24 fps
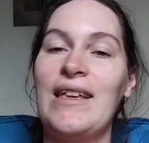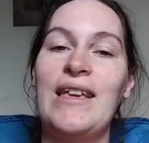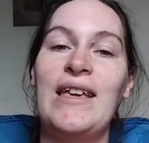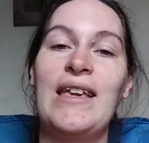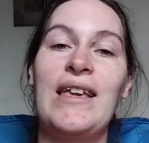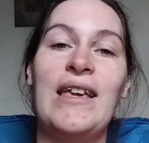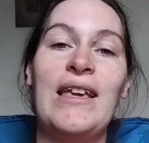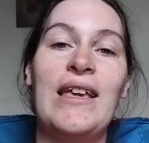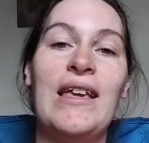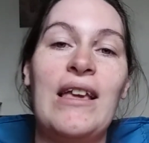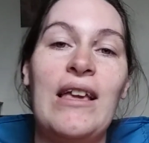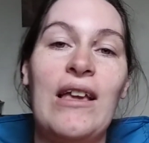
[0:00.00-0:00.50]

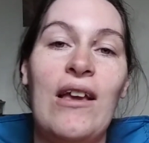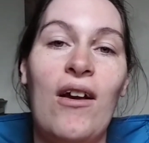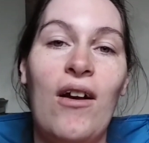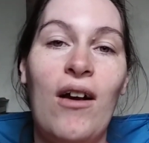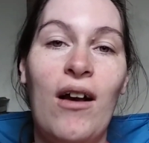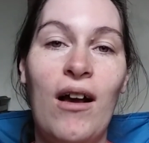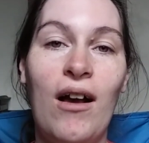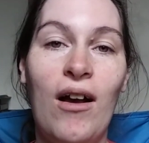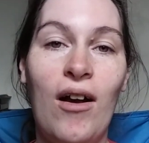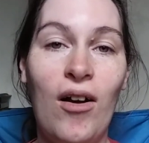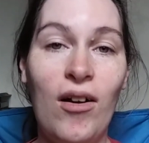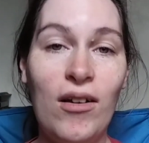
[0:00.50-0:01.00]
he
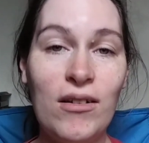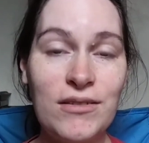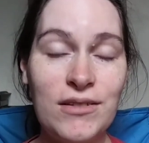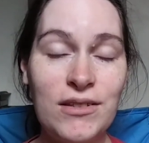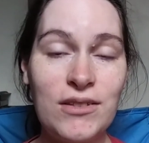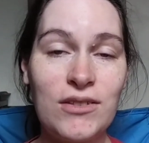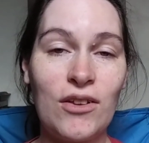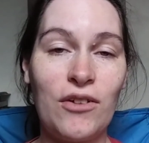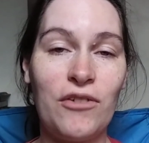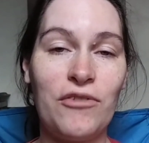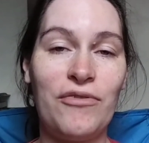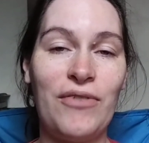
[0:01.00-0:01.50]

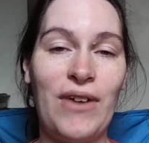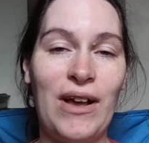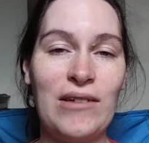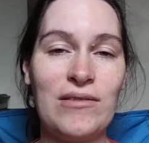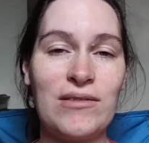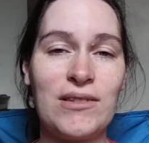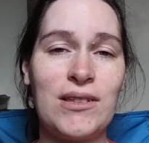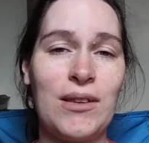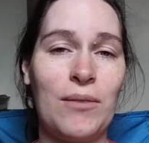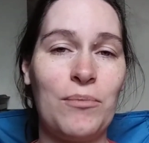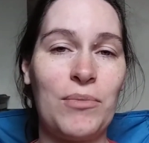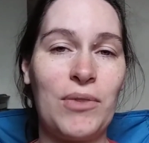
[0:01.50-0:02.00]
also found
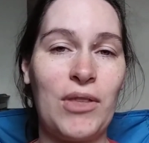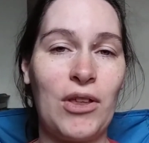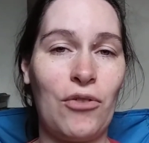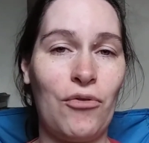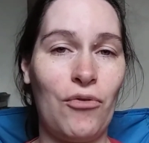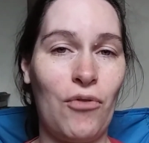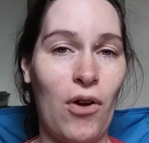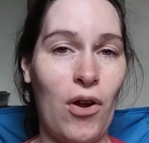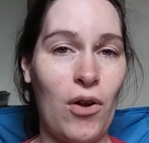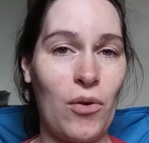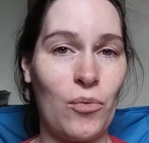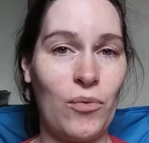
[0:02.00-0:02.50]
something
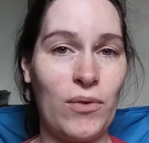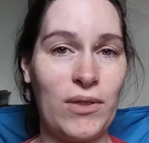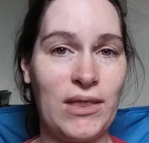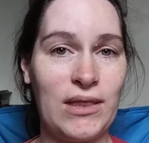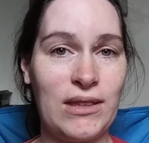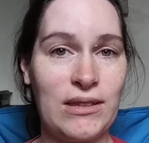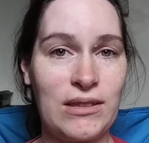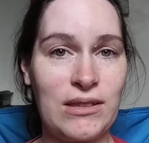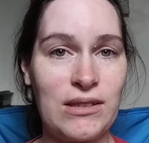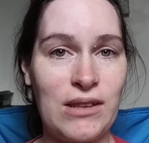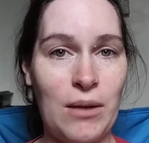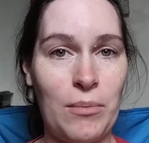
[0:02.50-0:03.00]
wrong with the
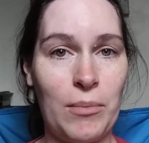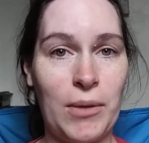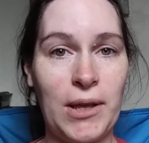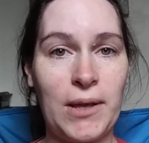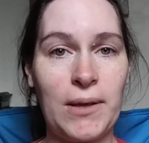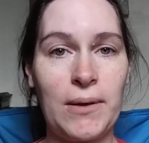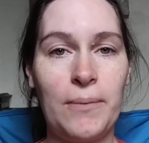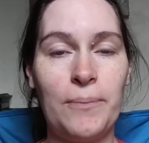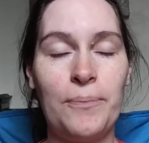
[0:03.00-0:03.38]
stomach.